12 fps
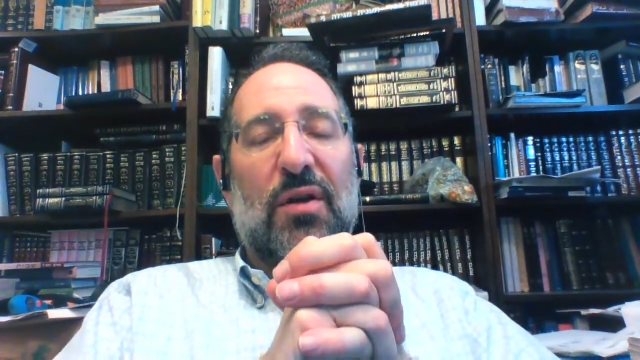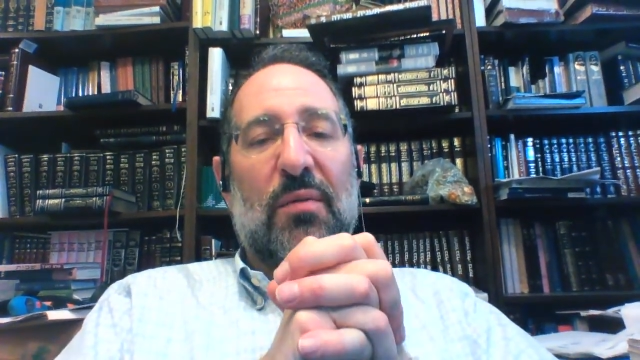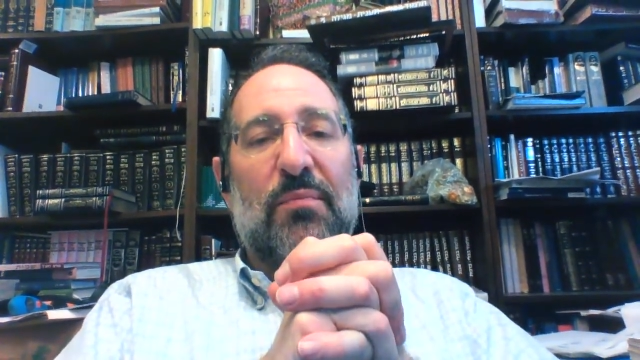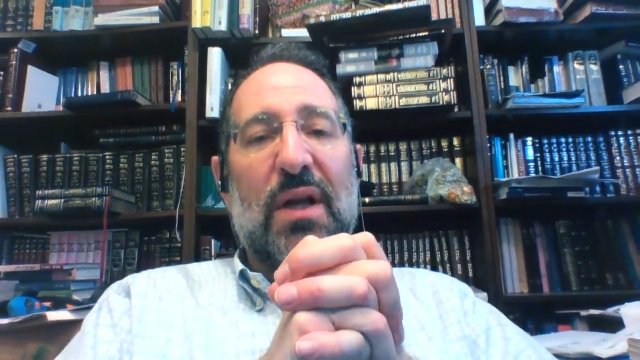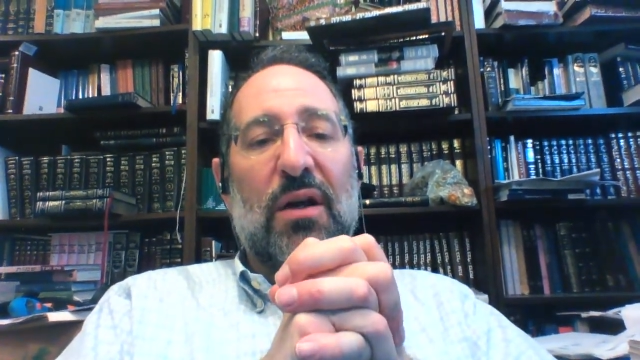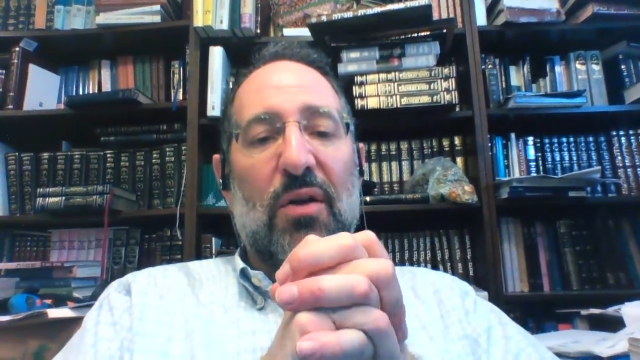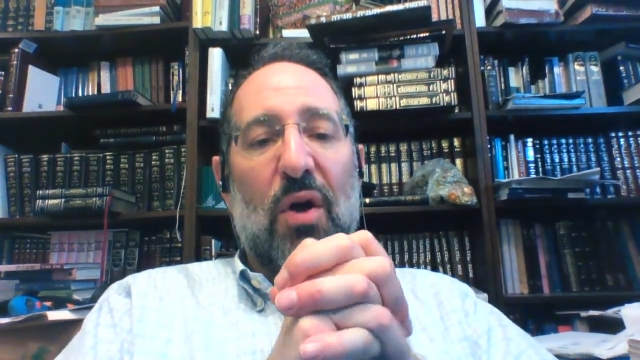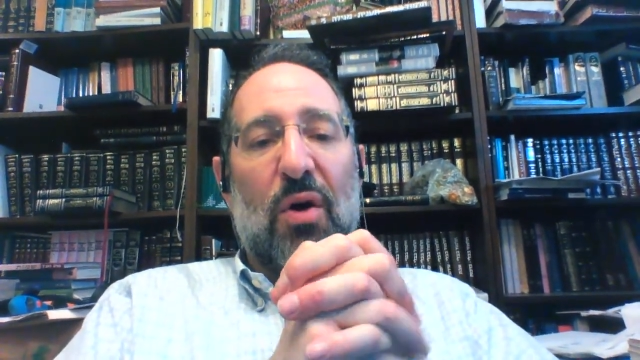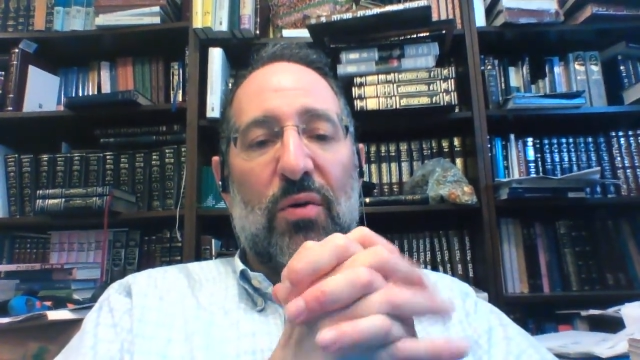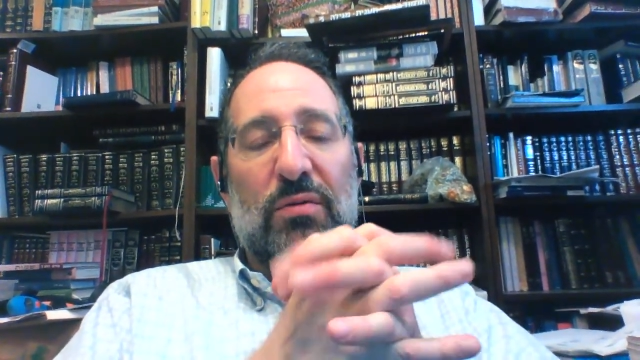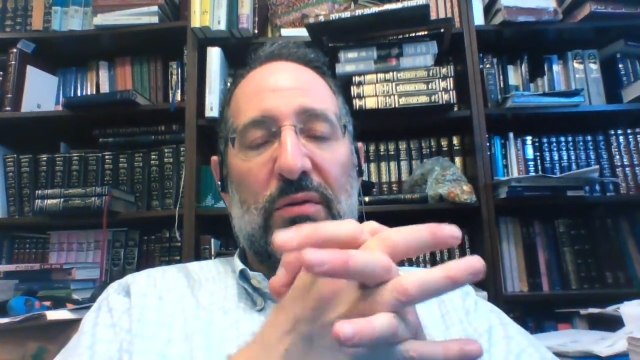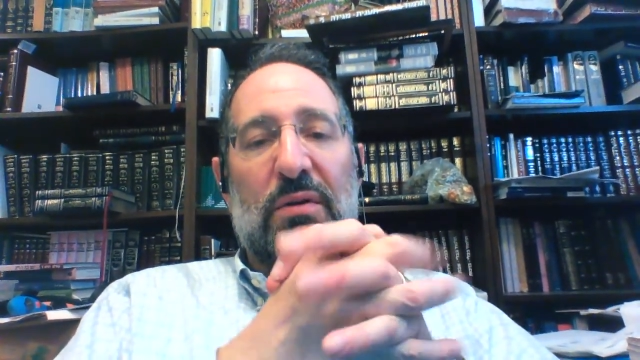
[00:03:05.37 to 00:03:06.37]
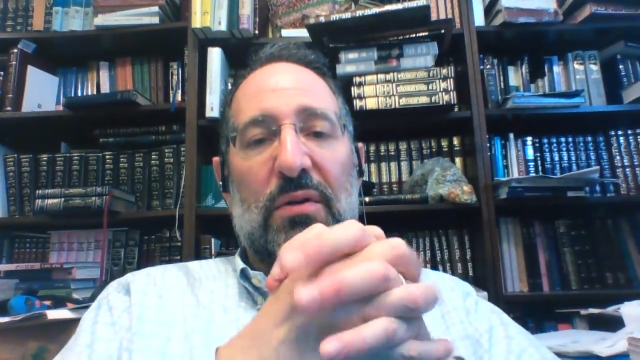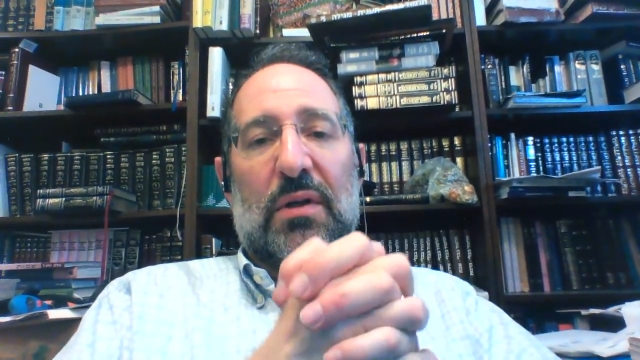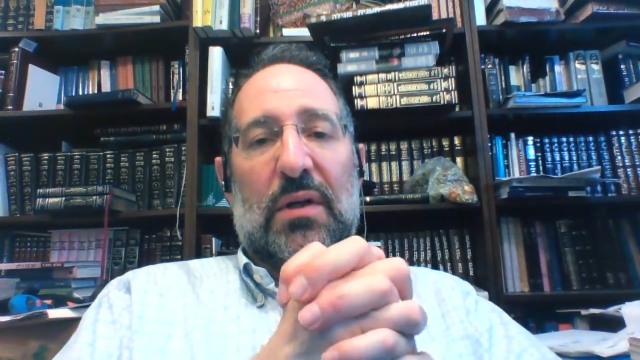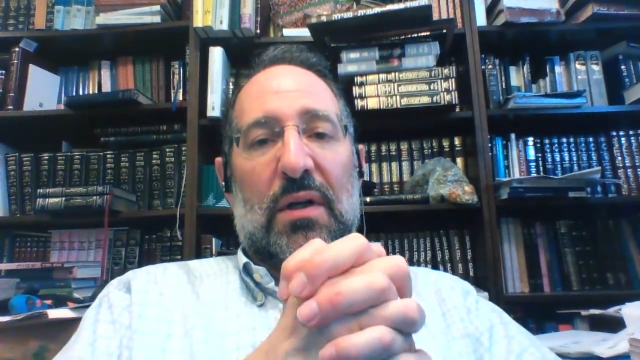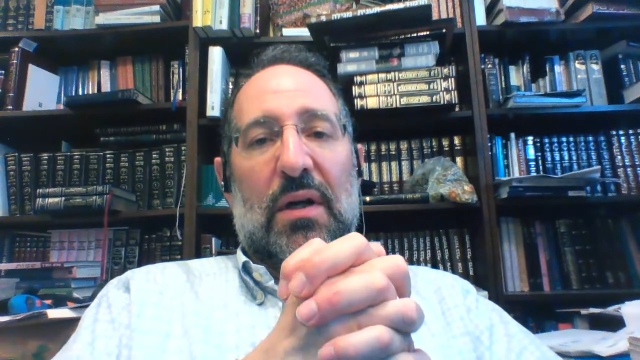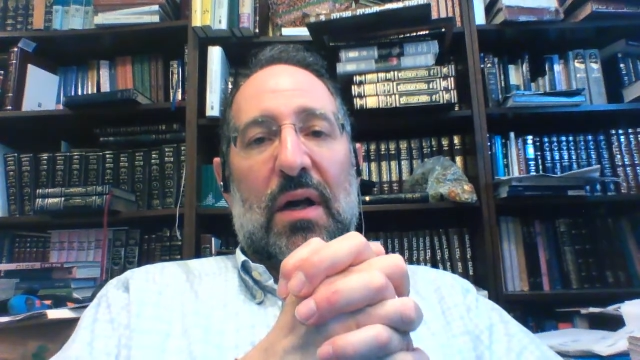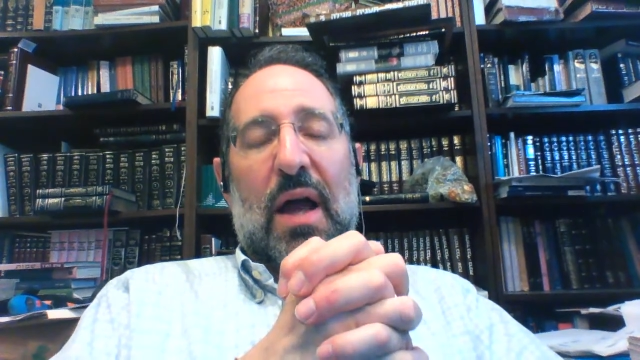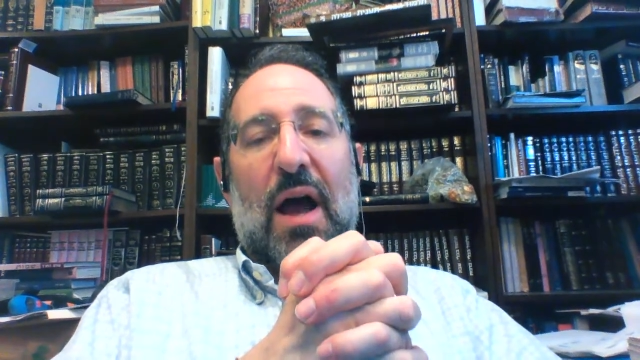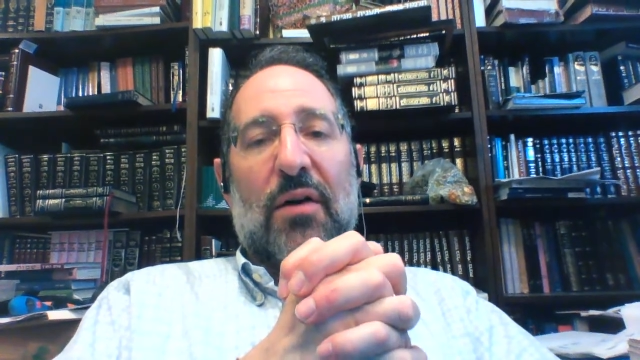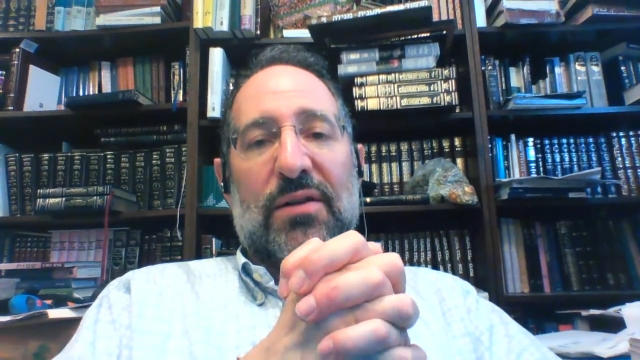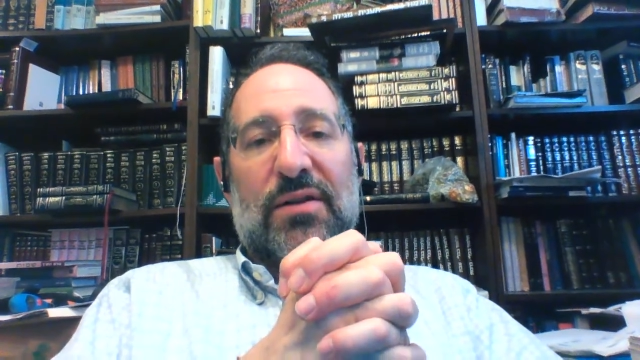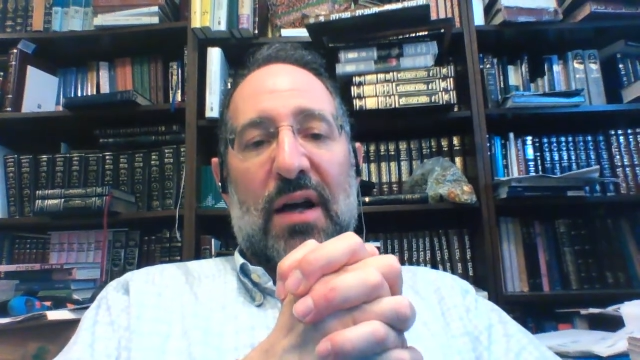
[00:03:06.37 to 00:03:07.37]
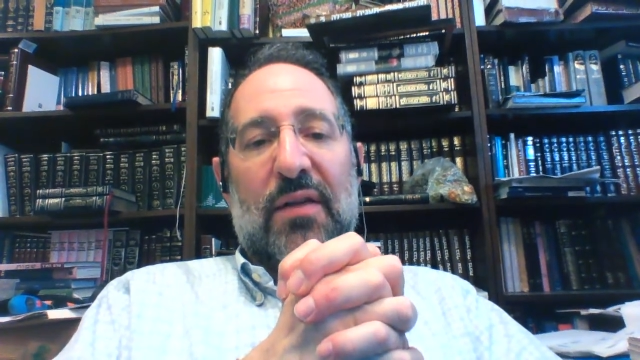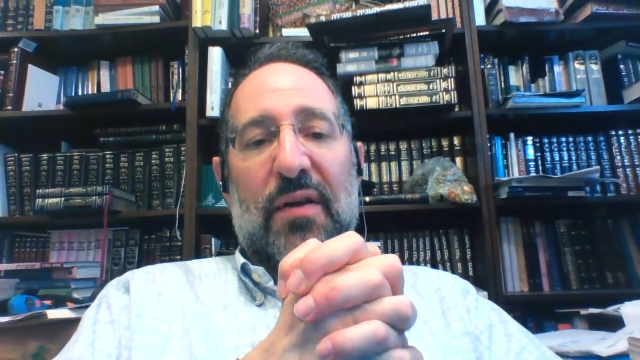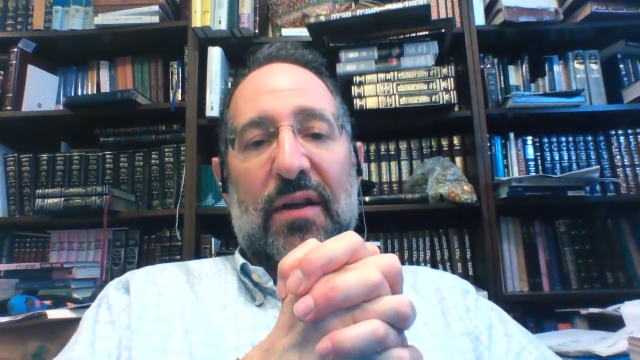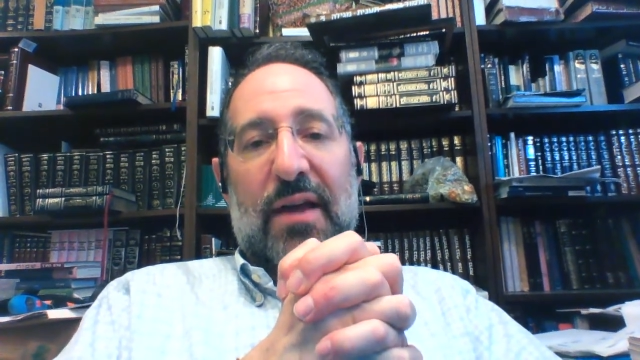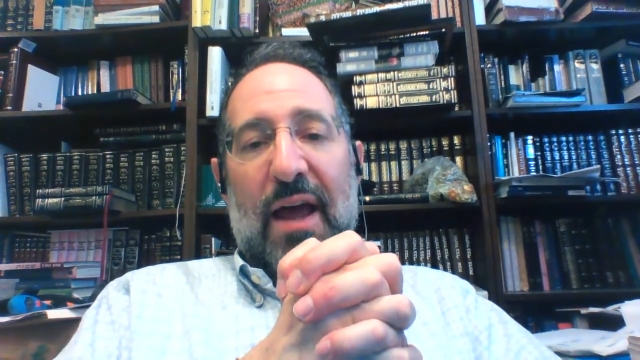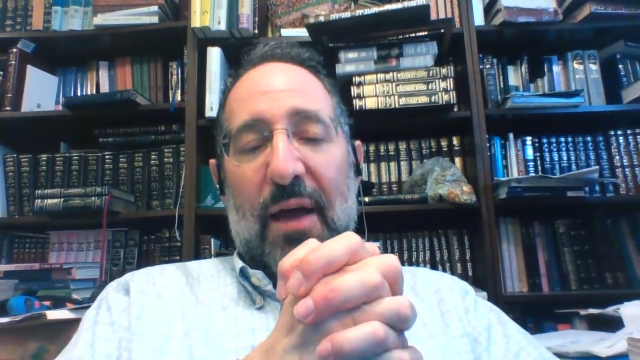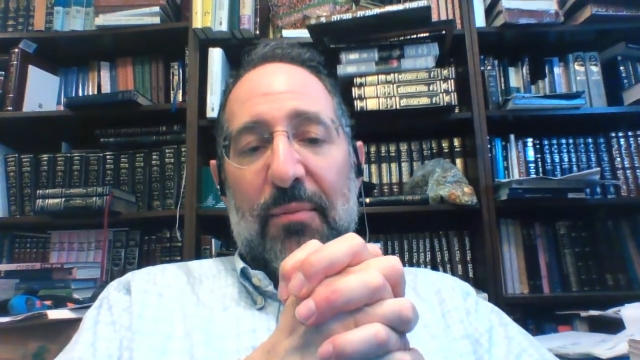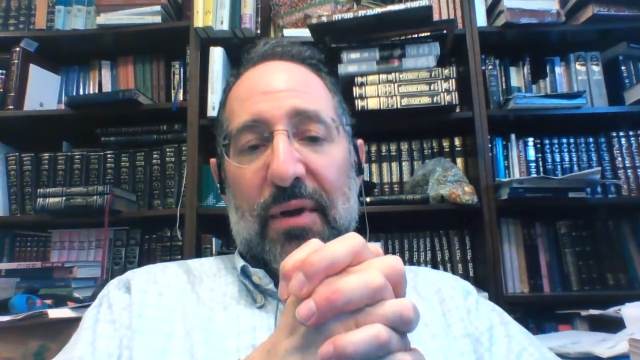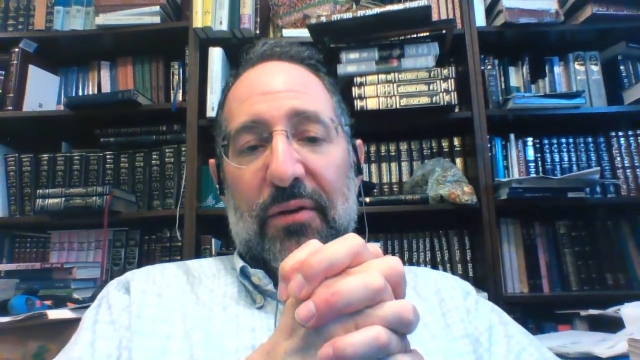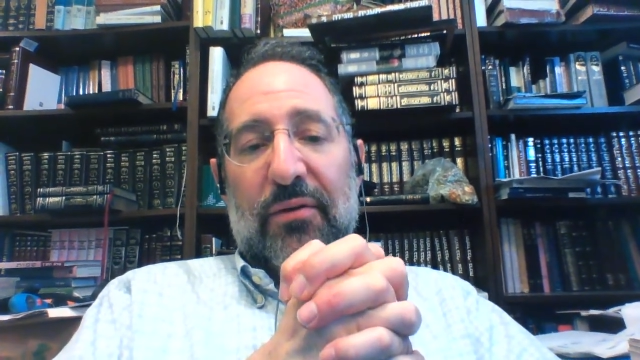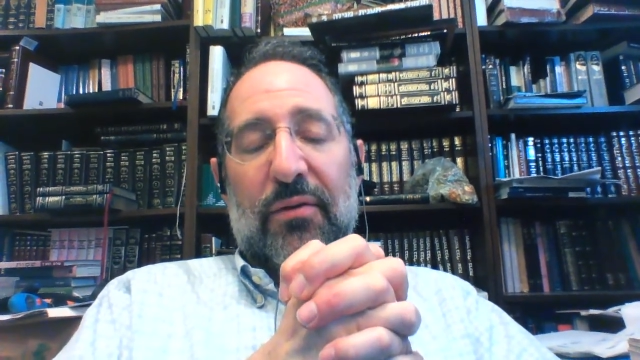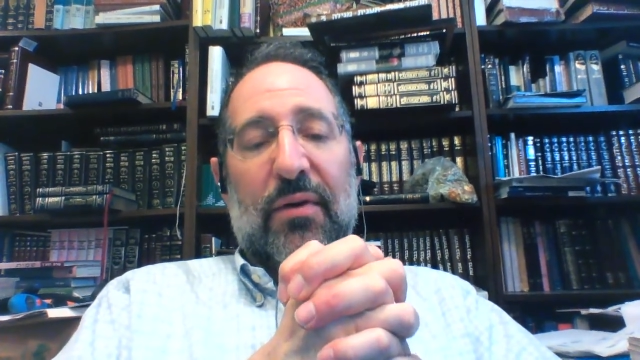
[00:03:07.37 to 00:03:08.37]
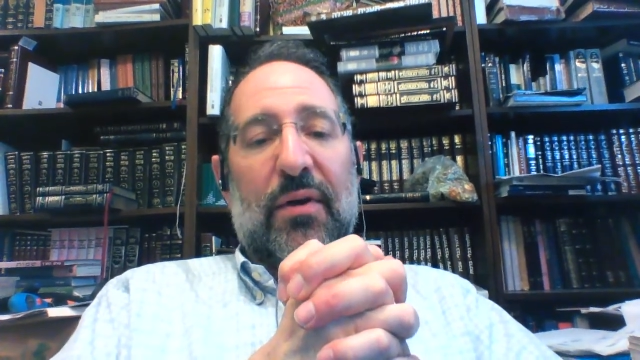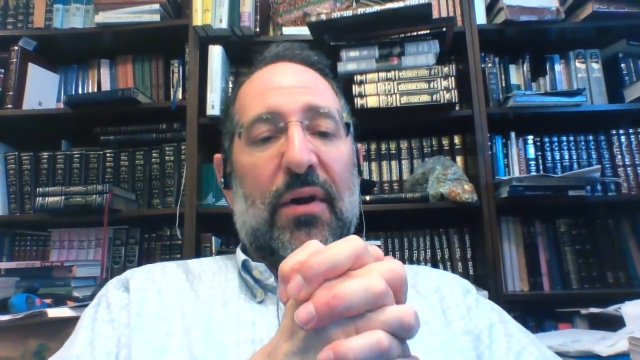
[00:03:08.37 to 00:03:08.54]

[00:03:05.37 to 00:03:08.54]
be alone outside of the encampment.